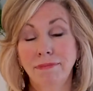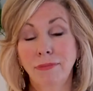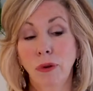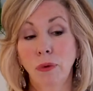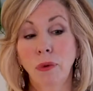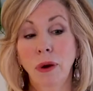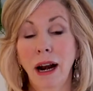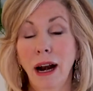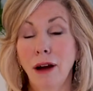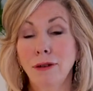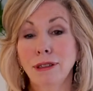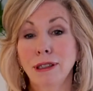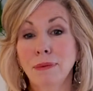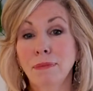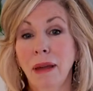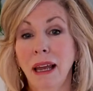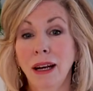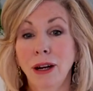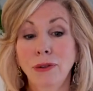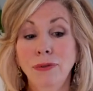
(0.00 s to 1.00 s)
what I was
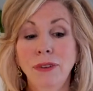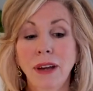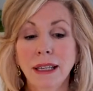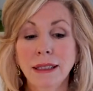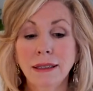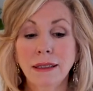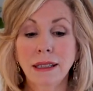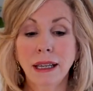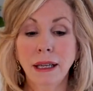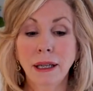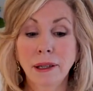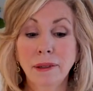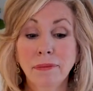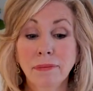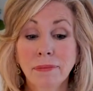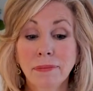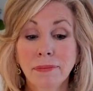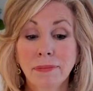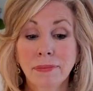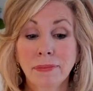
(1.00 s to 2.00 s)
manifesting,
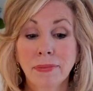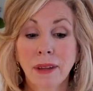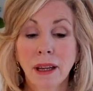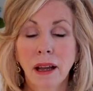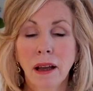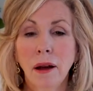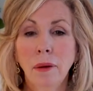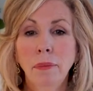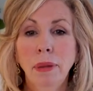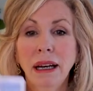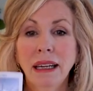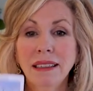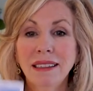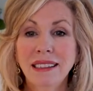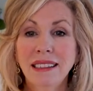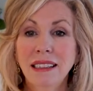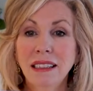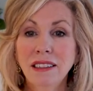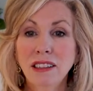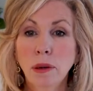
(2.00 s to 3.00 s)
but
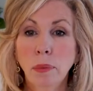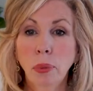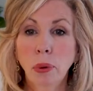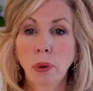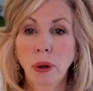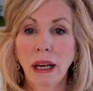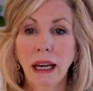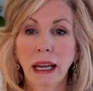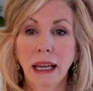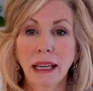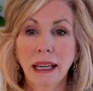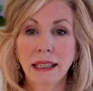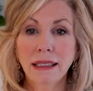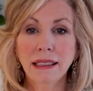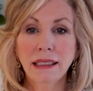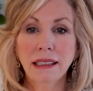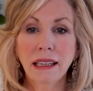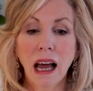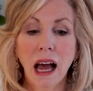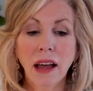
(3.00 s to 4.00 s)
it's disappointing.
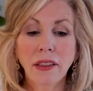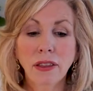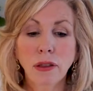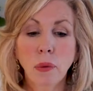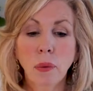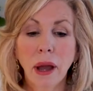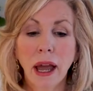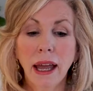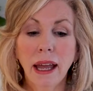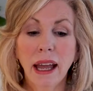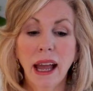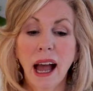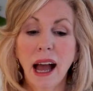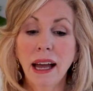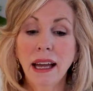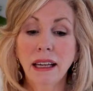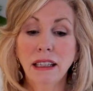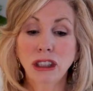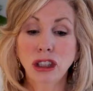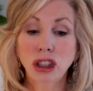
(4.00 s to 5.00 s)
It's not the way
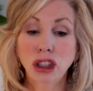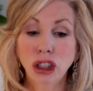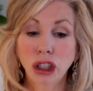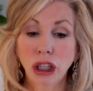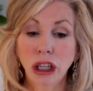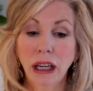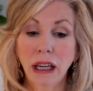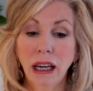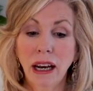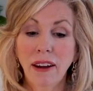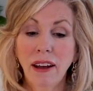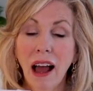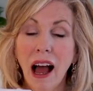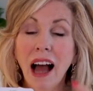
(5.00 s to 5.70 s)
it should.